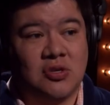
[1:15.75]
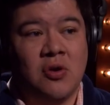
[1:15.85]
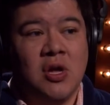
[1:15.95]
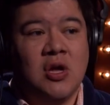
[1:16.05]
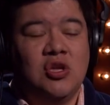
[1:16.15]

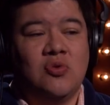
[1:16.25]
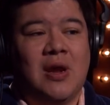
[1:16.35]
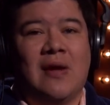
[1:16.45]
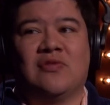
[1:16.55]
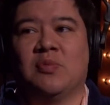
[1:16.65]
So you
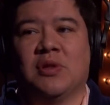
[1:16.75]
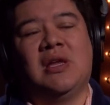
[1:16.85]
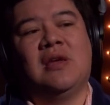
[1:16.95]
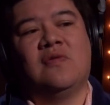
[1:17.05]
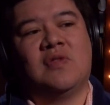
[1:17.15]
would have to
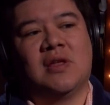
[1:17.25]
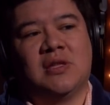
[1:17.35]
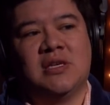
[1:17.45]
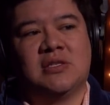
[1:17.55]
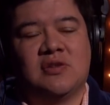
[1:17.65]
believe that
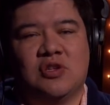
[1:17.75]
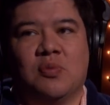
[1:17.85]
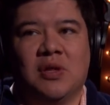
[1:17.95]
these